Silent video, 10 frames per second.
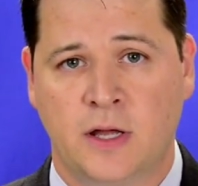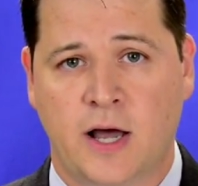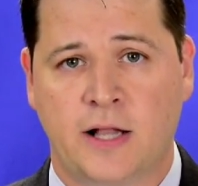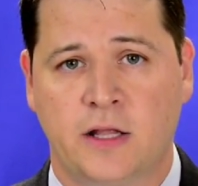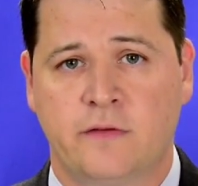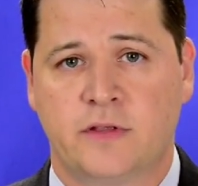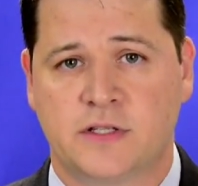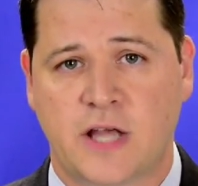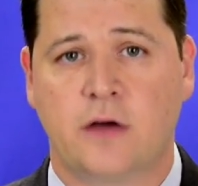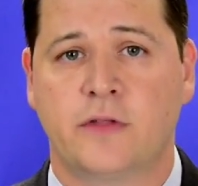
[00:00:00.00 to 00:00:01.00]
I live in the
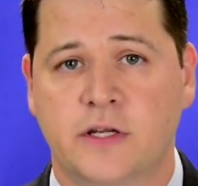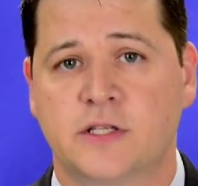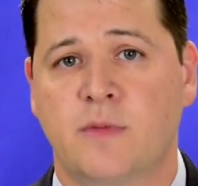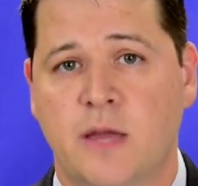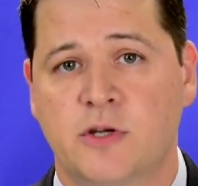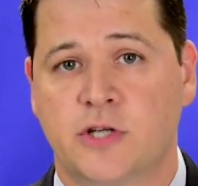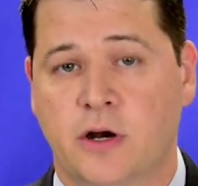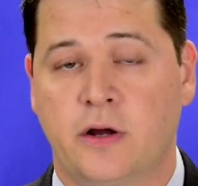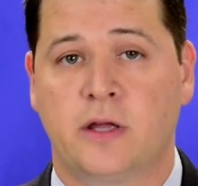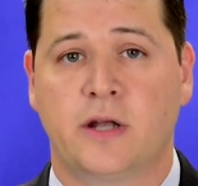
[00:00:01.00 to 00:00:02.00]
South Lake Sammamish
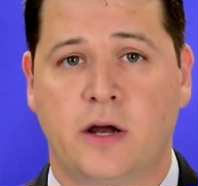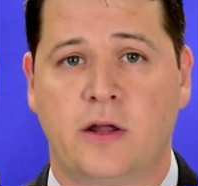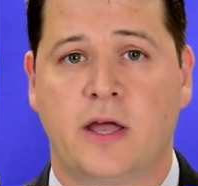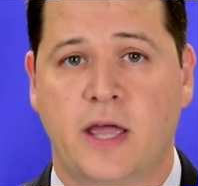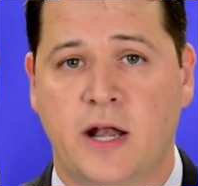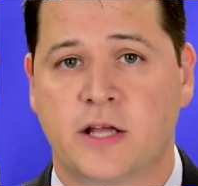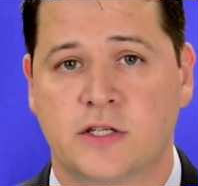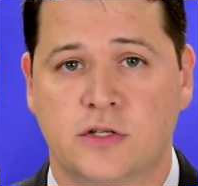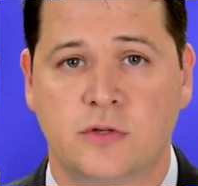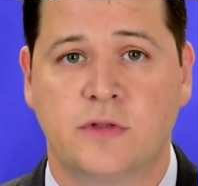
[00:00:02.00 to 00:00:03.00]
area, an area annexed
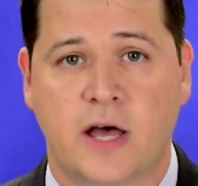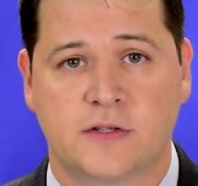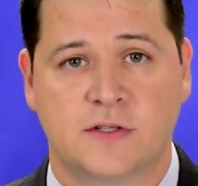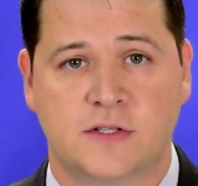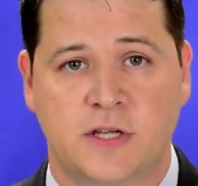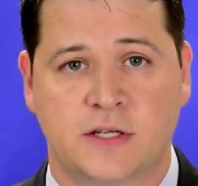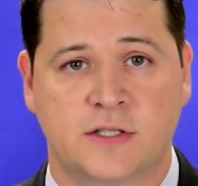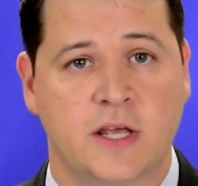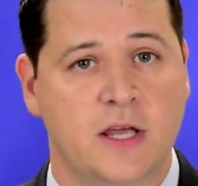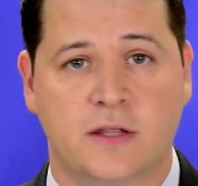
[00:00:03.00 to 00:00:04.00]
in
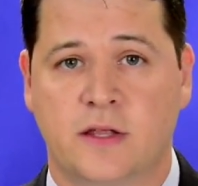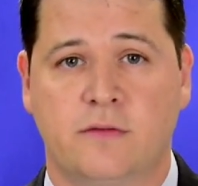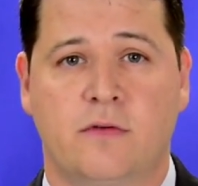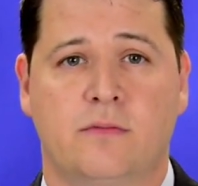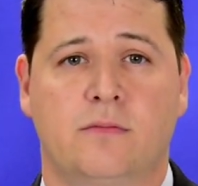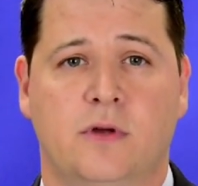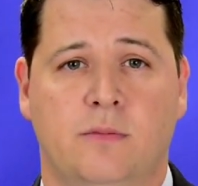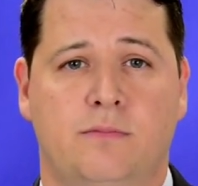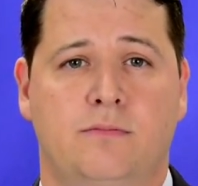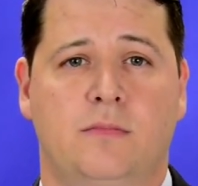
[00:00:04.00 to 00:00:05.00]
2006 that uh,
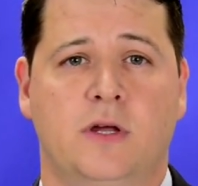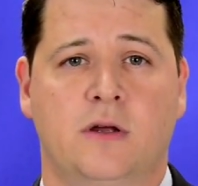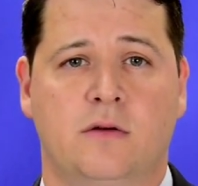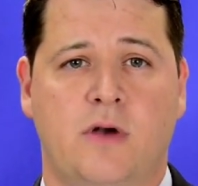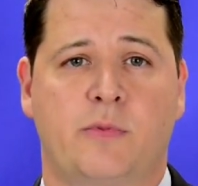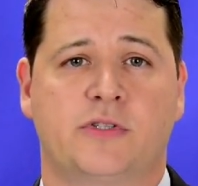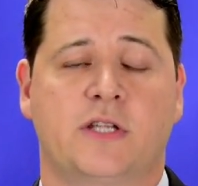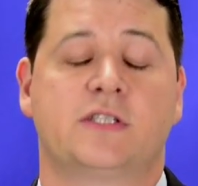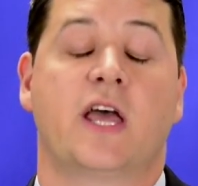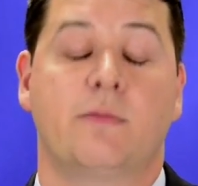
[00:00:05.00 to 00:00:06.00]

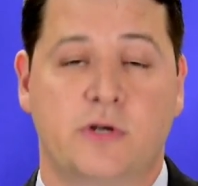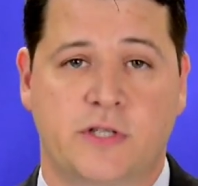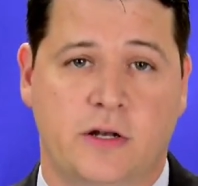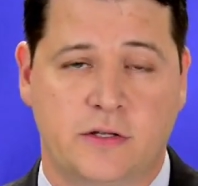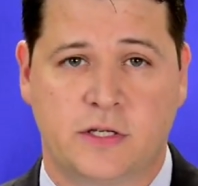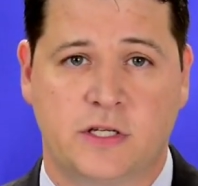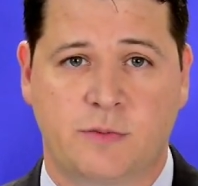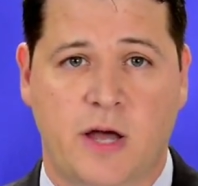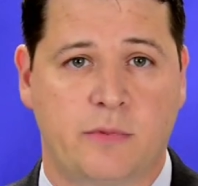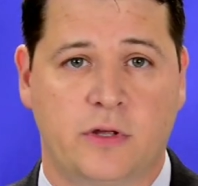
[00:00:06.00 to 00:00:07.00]
represents 10% of the city's
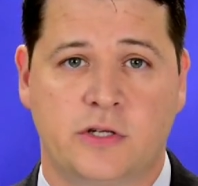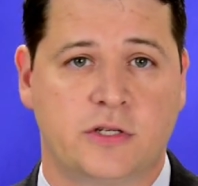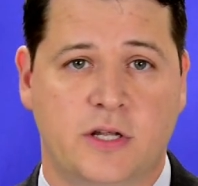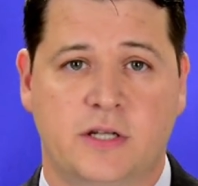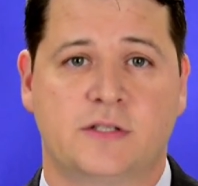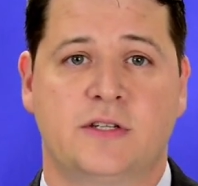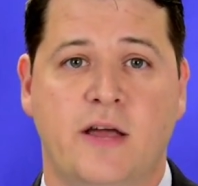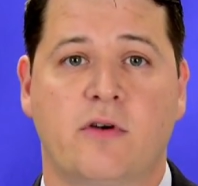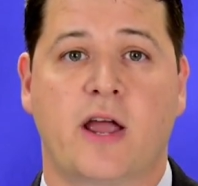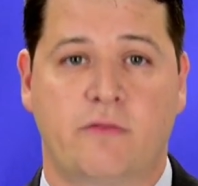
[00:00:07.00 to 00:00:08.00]
population and has
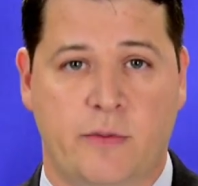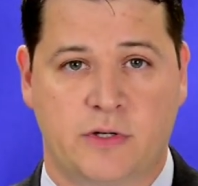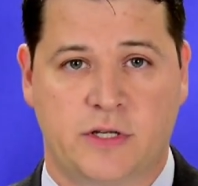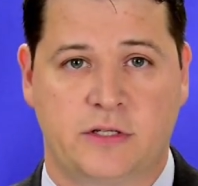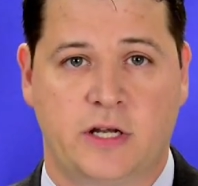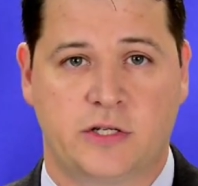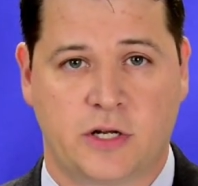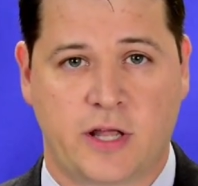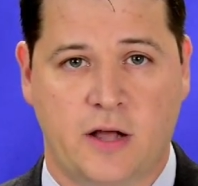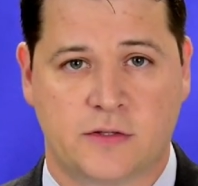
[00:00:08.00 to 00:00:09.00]
never had representation
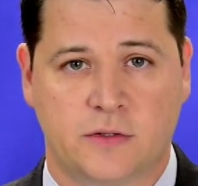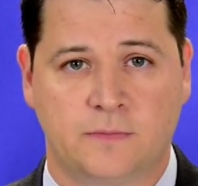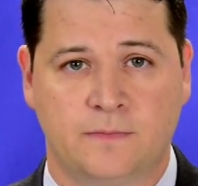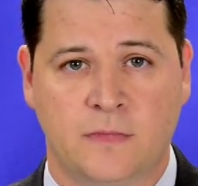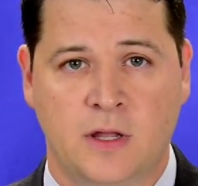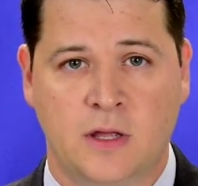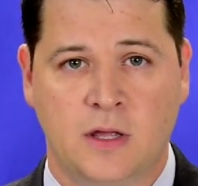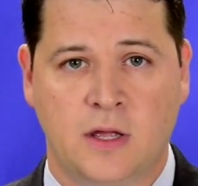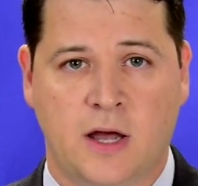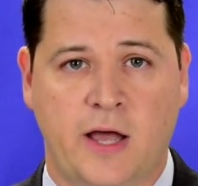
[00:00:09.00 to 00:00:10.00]
in council.
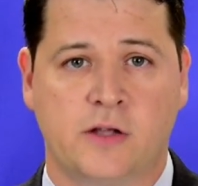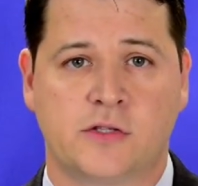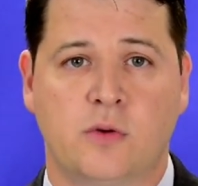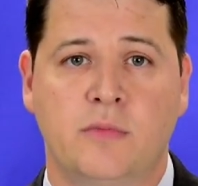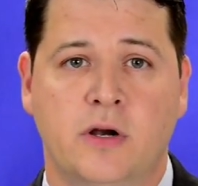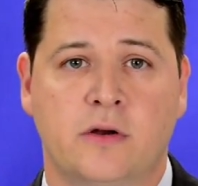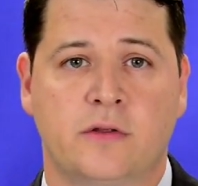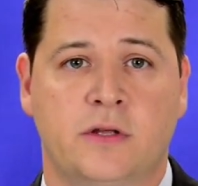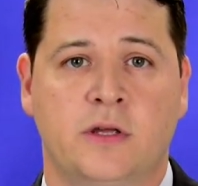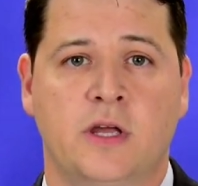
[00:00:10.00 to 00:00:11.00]
I also mirror
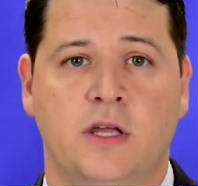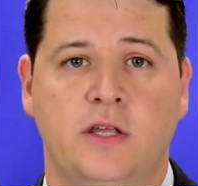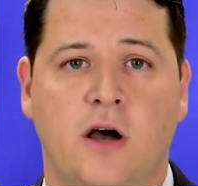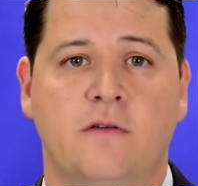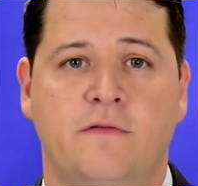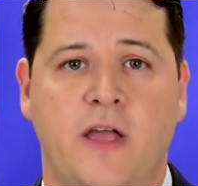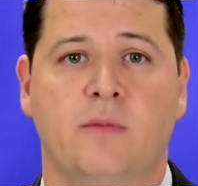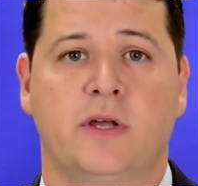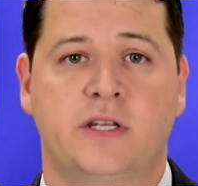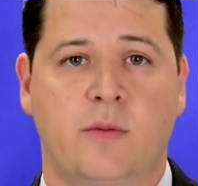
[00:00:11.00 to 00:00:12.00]
the young
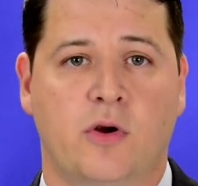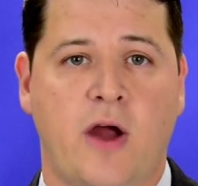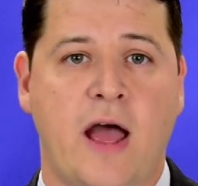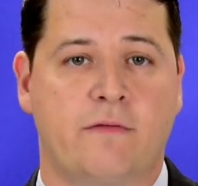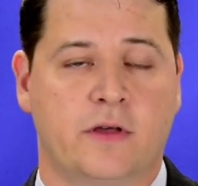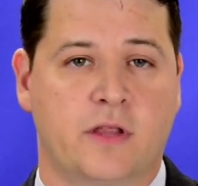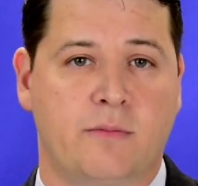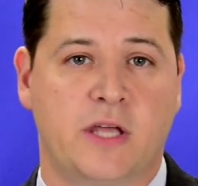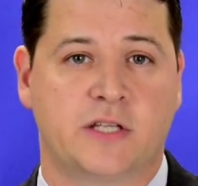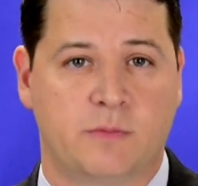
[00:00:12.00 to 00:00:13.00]
family demographic that
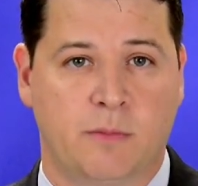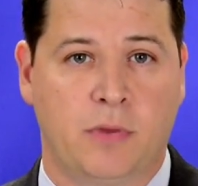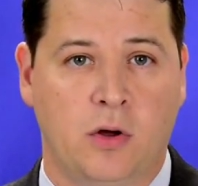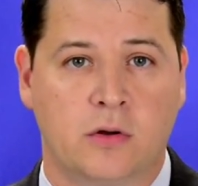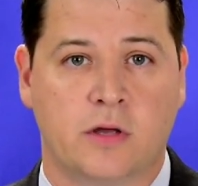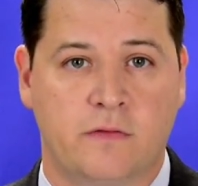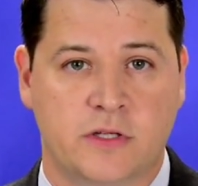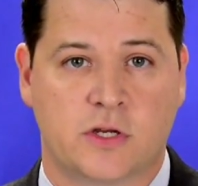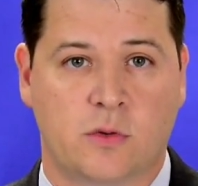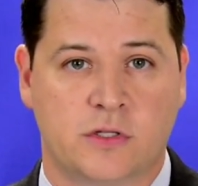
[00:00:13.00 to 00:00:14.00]
makes up the bulk of
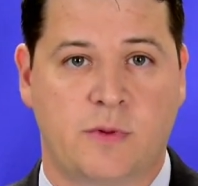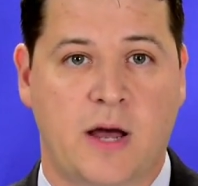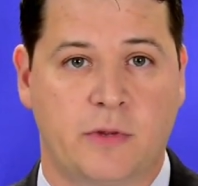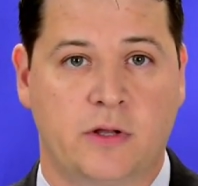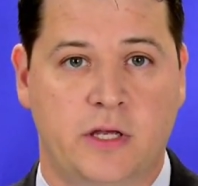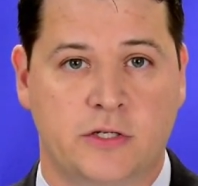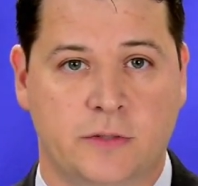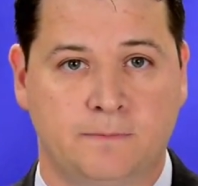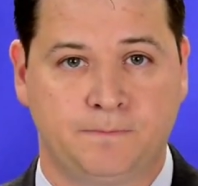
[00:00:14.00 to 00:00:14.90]
Issaquah's population.